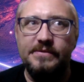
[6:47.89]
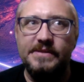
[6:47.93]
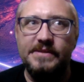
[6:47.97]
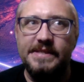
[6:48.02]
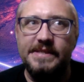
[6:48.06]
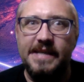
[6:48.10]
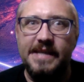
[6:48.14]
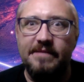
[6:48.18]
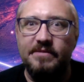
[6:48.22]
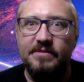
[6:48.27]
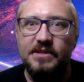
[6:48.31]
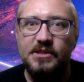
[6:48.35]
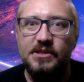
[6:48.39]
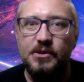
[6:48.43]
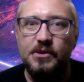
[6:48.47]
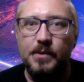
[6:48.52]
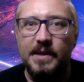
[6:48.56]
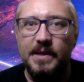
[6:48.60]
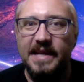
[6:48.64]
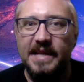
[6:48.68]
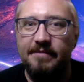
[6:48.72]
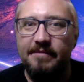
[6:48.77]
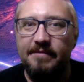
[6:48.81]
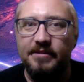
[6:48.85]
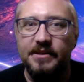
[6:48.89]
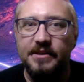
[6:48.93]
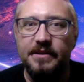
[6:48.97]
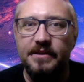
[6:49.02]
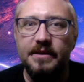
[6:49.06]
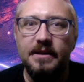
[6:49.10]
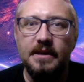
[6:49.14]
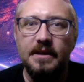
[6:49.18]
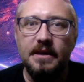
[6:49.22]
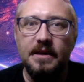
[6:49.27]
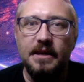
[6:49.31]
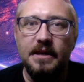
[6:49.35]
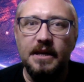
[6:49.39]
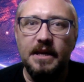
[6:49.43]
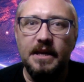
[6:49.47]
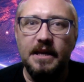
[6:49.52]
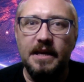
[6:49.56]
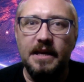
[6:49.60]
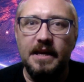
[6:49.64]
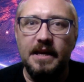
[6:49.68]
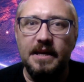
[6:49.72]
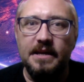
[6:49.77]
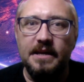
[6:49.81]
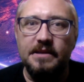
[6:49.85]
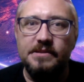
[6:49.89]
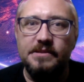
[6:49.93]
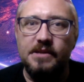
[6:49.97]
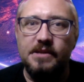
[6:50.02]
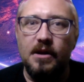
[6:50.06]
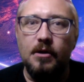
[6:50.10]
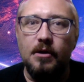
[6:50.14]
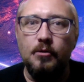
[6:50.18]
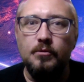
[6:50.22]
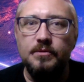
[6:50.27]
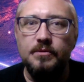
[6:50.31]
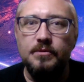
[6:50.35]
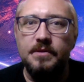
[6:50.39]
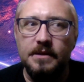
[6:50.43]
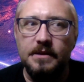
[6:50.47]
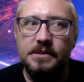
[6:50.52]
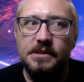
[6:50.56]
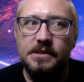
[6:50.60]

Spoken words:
7 to 11 years old.